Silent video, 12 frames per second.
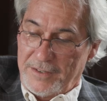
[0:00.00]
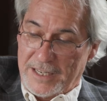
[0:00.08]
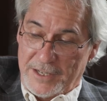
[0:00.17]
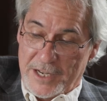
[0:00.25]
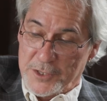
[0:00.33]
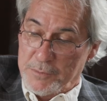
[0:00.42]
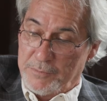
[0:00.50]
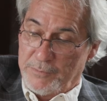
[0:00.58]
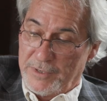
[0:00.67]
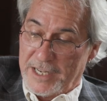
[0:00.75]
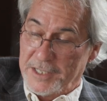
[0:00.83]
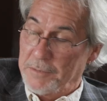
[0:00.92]
As you
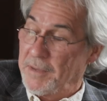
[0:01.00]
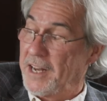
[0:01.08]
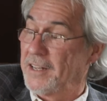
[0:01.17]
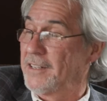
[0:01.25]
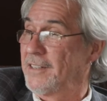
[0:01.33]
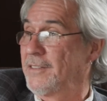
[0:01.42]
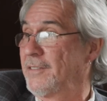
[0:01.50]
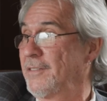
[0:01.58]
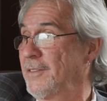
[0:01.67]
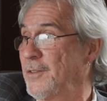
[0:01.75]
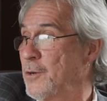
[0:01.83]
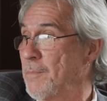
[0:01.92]
intimated,
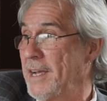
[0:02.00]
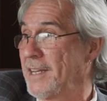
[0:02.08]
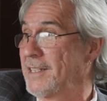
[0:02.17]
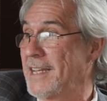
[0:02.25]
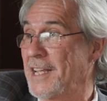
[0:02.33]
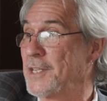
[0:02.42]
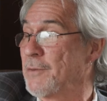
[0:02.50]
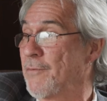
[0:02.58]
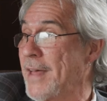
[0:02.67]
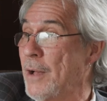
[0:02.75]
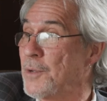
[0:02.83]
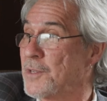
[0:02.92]
you were making tens of
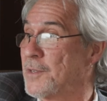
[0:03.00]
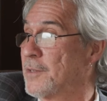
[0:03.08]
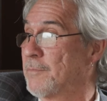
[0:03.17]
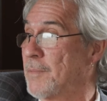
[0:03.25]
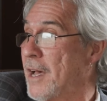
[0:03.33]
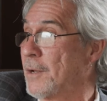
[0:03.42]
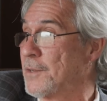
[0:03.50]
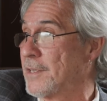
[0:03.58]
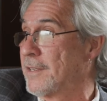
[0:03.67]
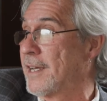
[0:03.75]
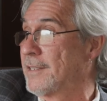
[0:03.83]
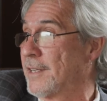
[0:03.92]
thousands of bottles
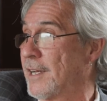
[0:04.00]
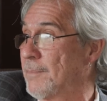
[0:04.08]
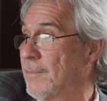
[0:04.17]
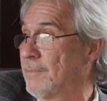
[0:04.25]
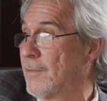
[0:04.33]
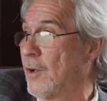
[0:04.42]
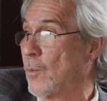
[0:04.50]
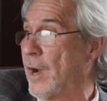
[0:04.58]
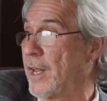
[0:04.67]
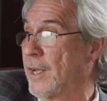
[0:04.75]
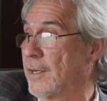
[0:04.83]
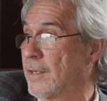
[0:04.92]
at that time already.